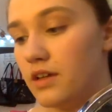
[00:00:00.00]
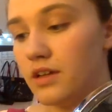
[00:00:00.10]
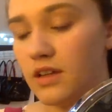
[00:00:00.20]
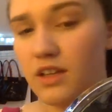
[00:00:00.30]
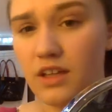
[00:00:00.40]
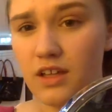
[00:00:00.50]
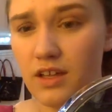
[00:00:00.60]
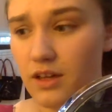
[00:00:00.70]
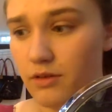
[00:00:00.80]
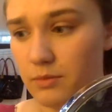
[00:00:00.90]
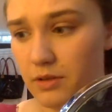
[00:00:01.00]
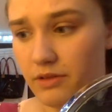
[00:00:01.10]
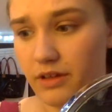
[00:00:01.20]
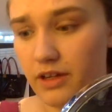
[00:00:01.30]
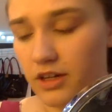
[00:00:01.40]
it would be
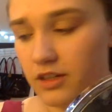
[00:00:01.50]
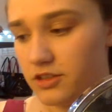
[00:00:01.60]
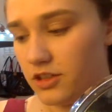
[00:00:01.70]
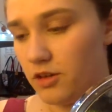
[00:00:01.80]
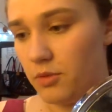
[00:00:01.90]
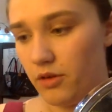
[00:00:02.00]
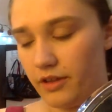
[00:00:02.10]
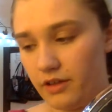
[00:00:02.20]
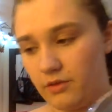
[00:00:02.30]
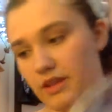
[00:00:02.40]
really hard to go bowling with